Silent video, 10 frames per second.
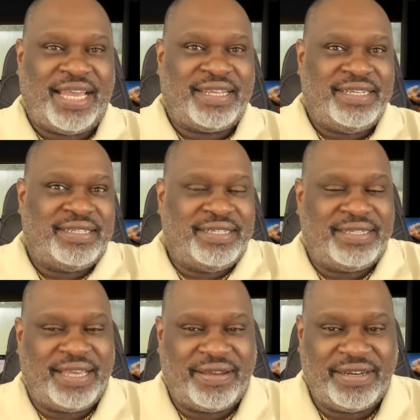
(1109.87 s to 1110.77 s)
I could easily
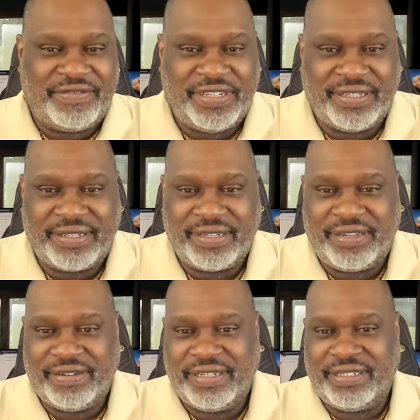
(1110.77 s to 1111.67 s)
see how NFTs are
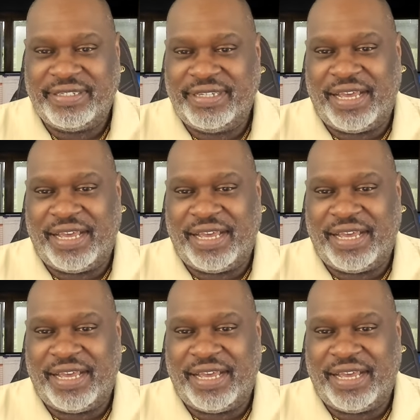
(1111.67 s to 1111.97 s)
securities.